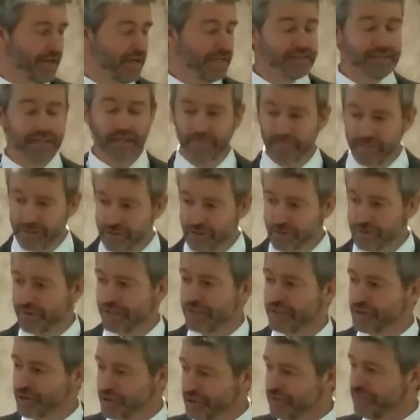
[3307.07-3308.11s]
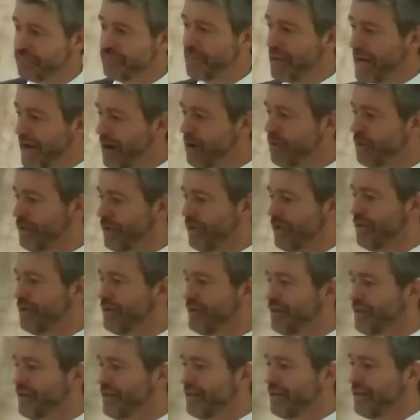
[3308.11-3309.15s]
A demonstration of power.
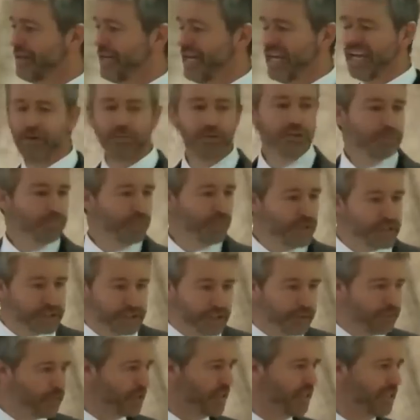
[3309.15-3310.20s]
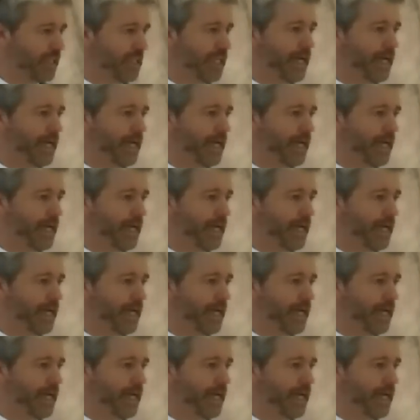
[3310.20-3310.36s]
He was preaching with a